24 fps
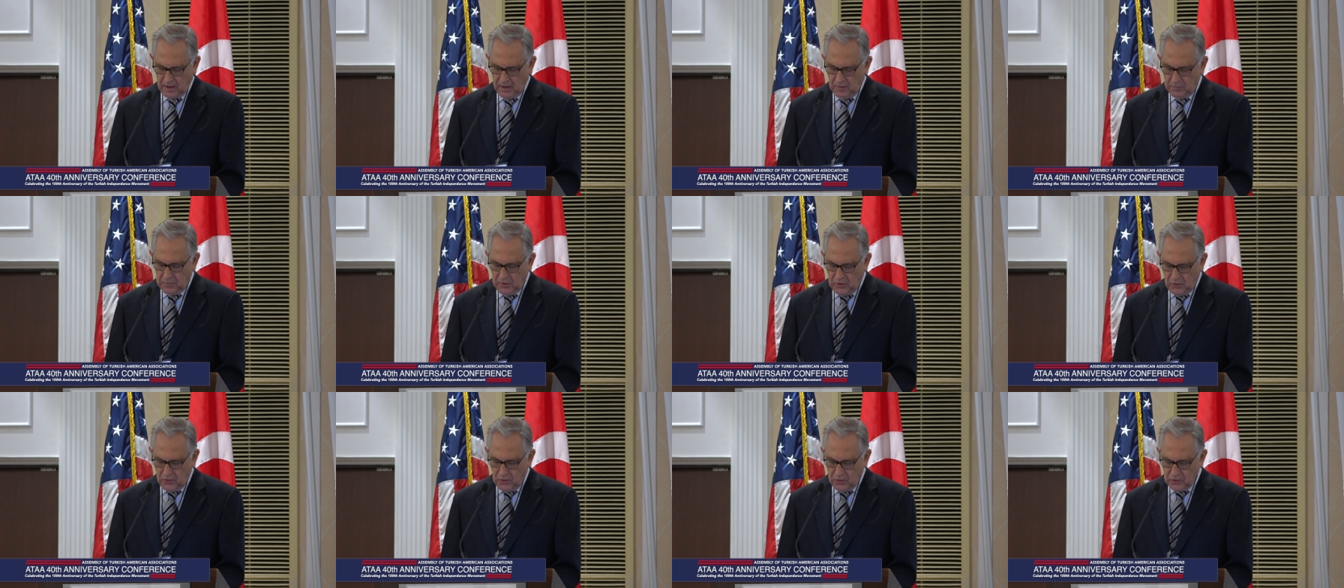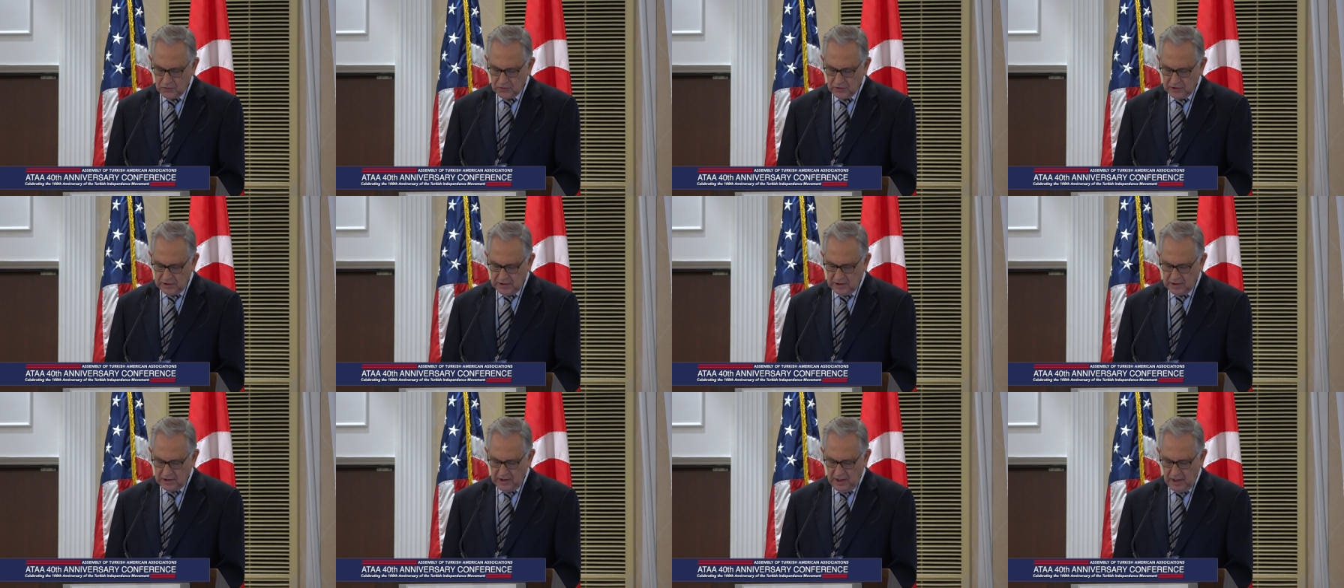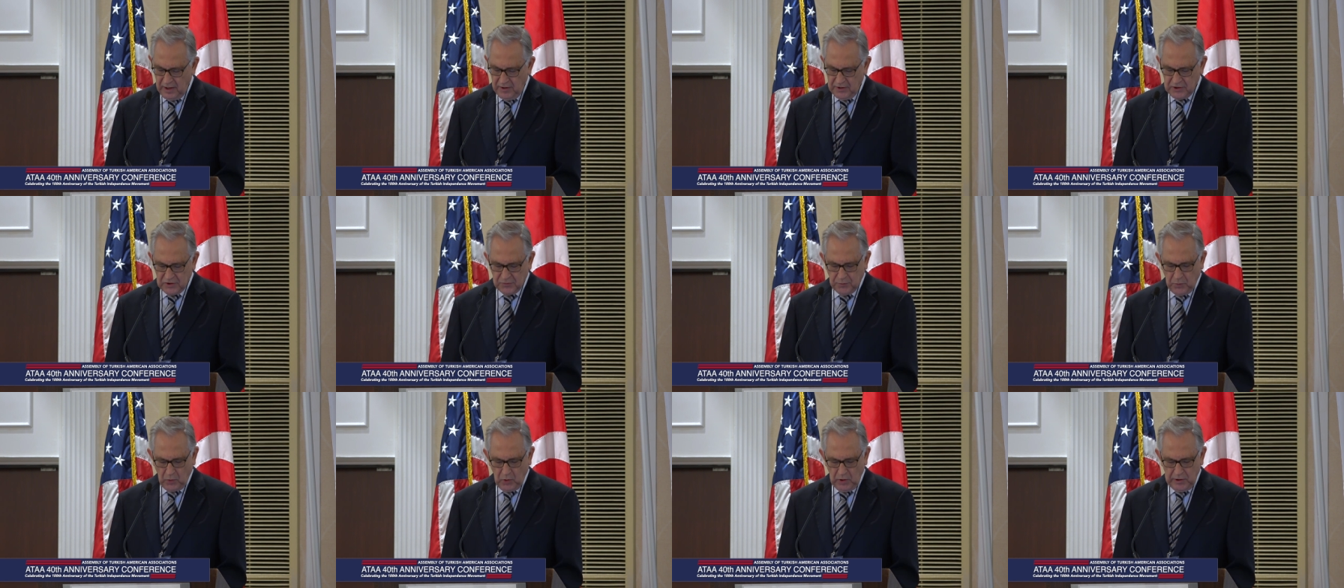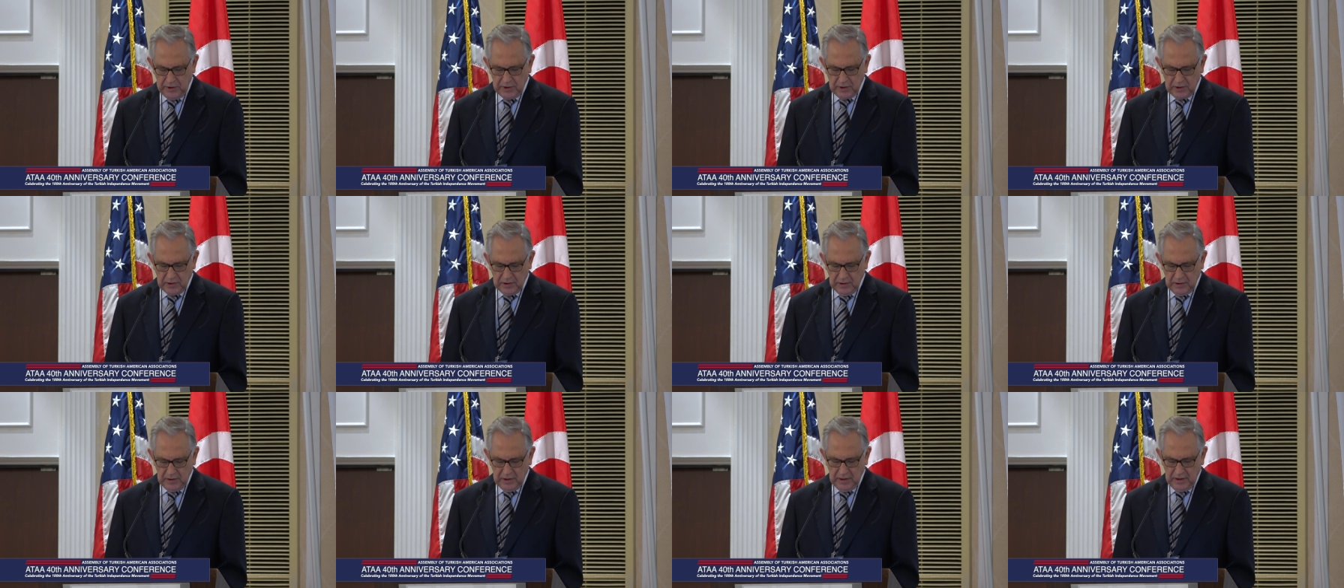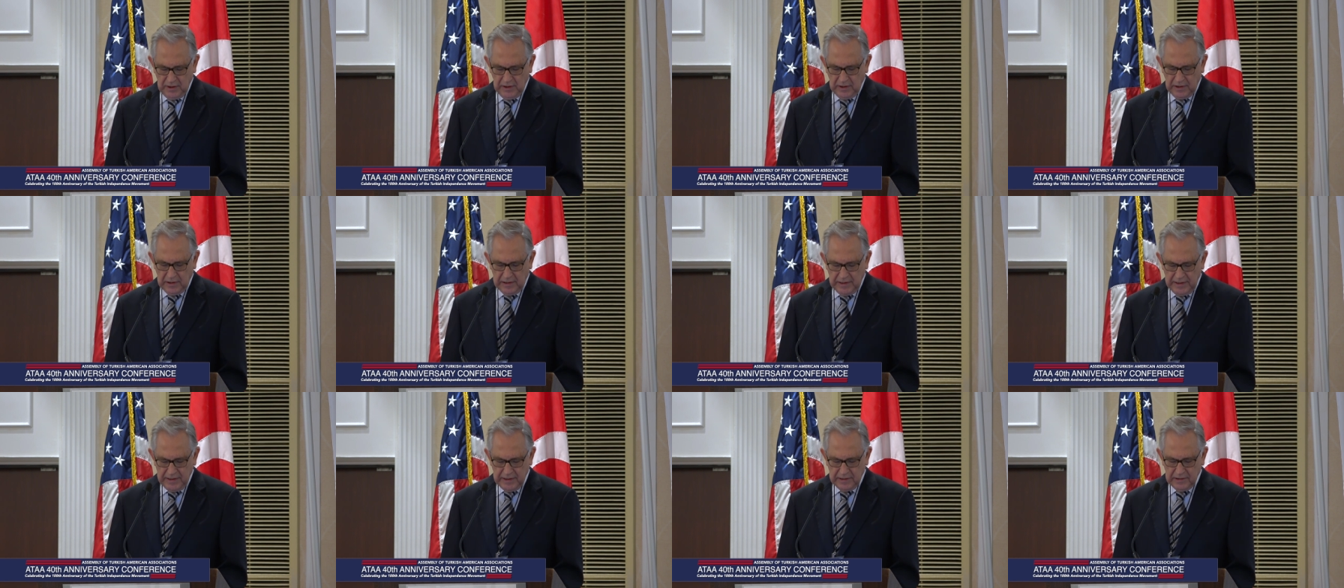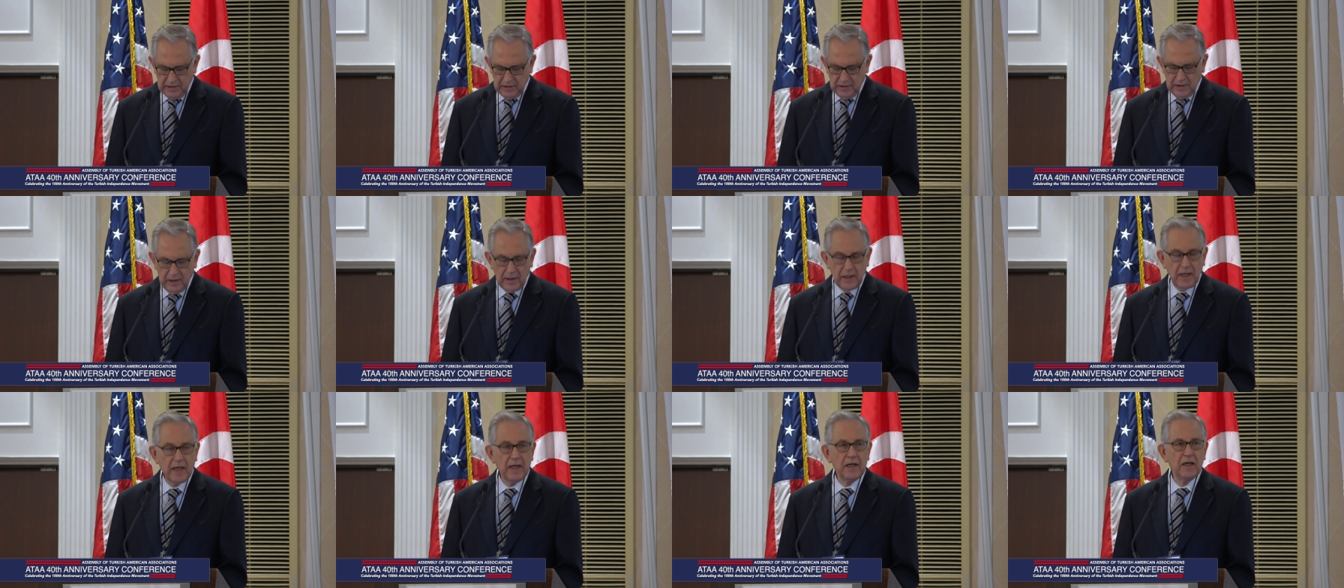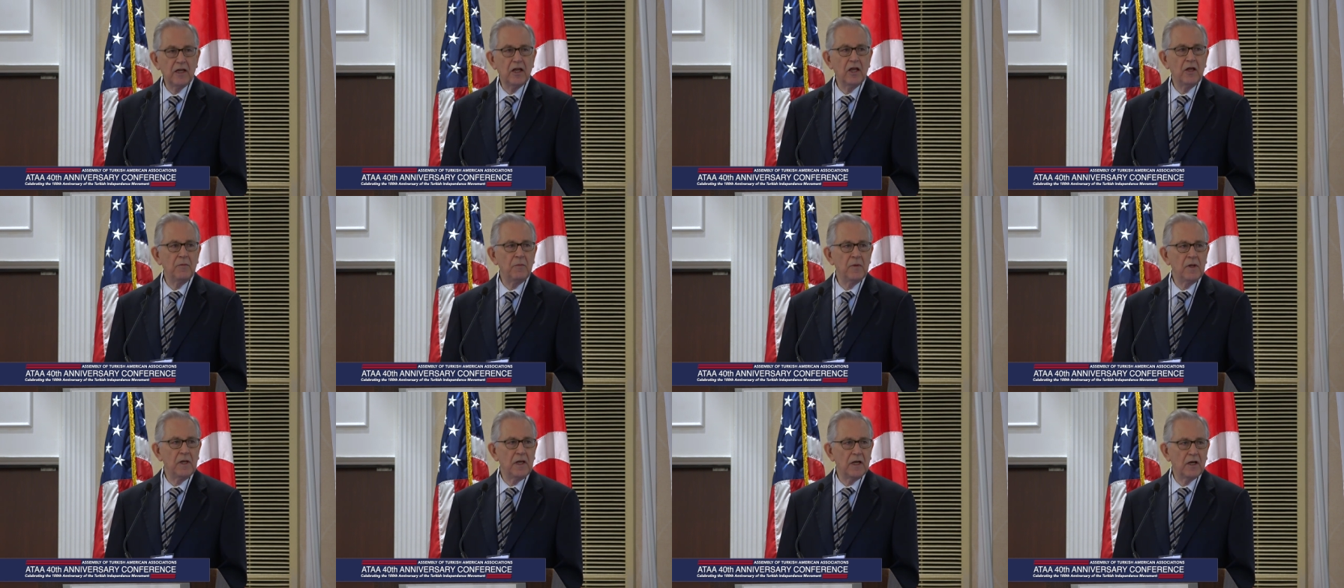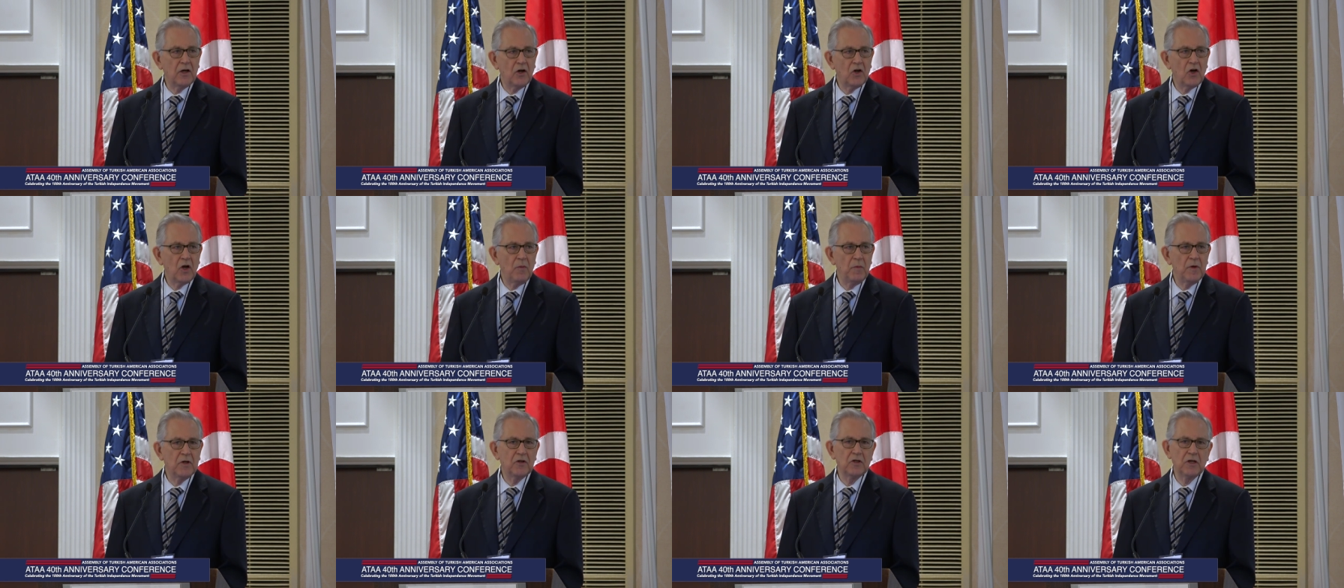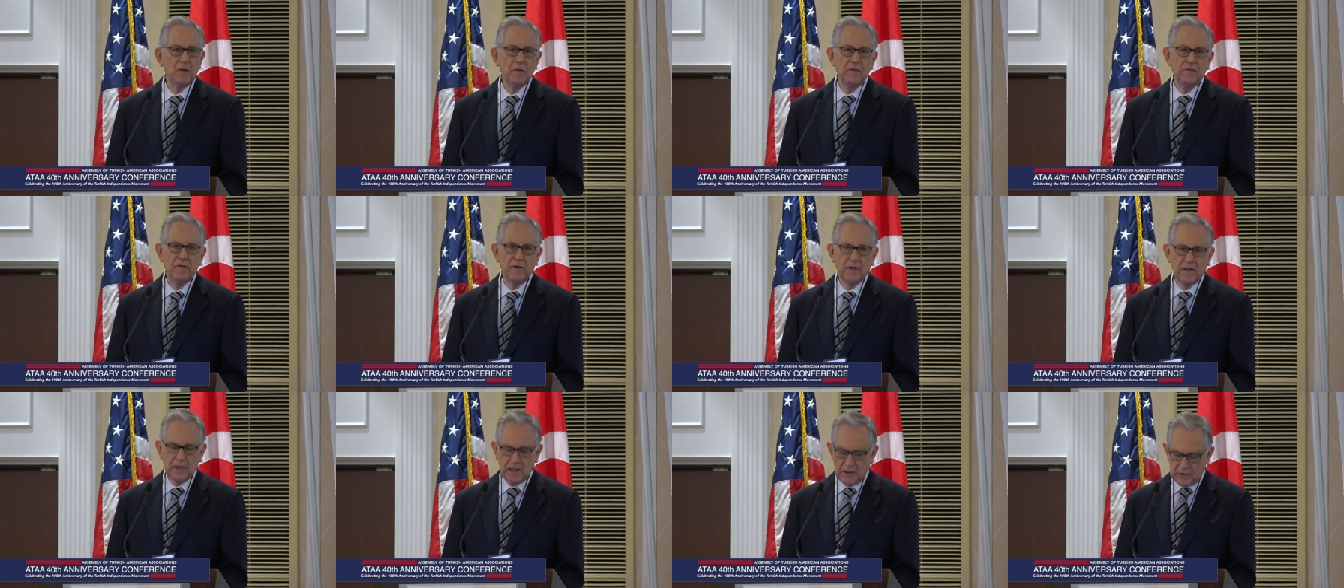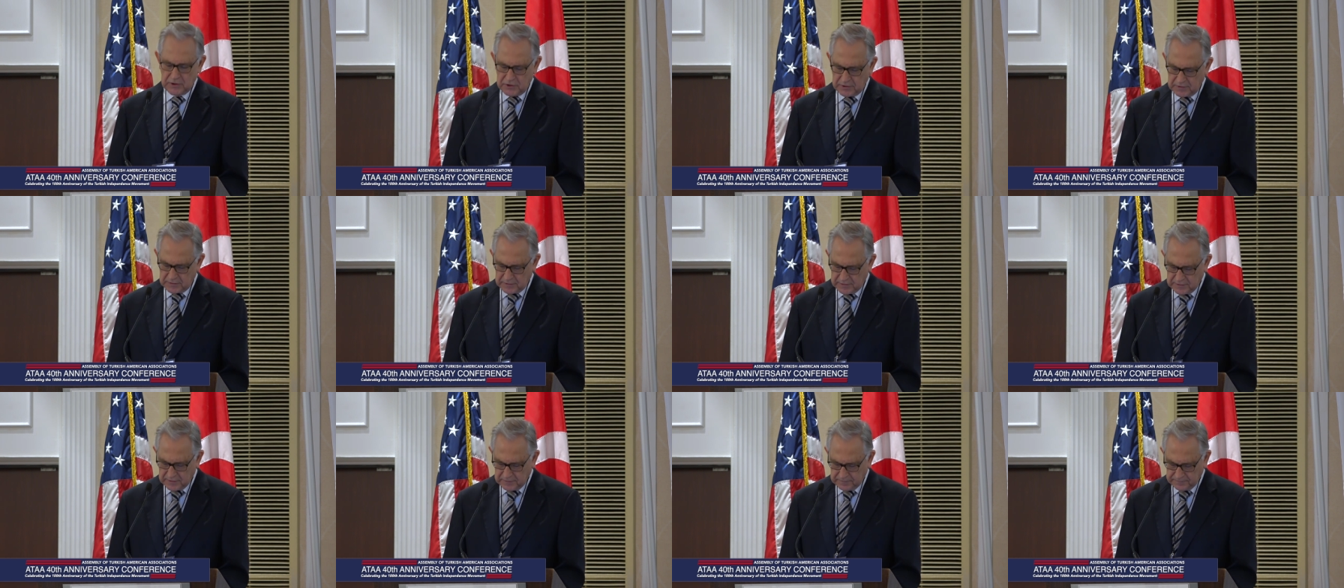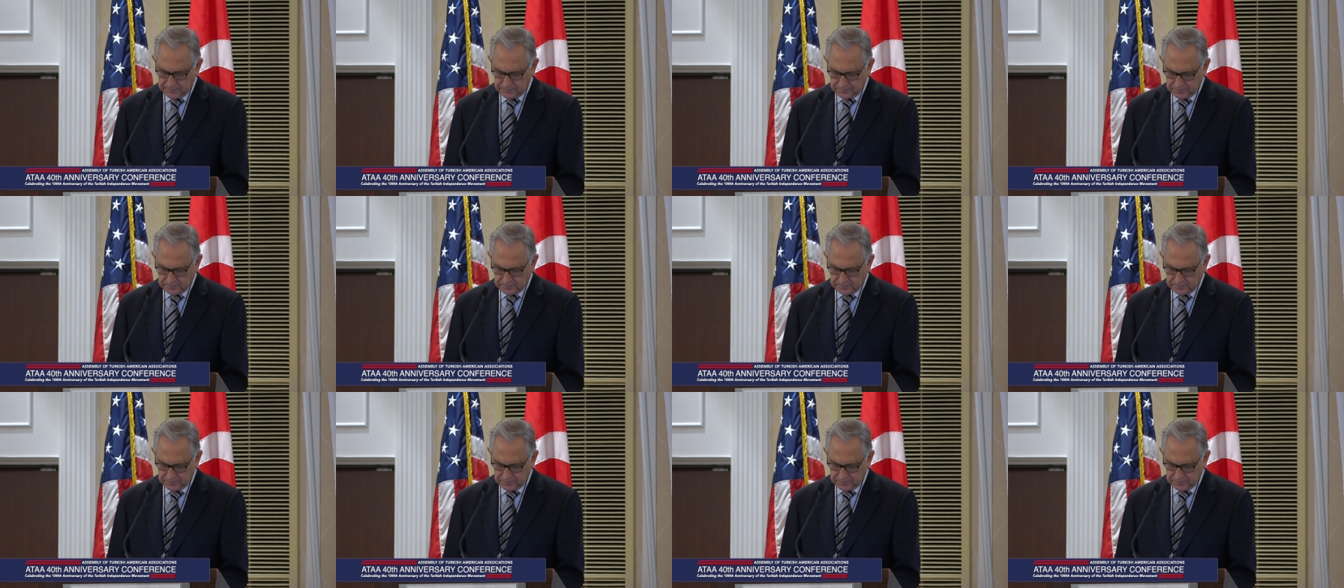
because it carries political, legal, and economic ramifications.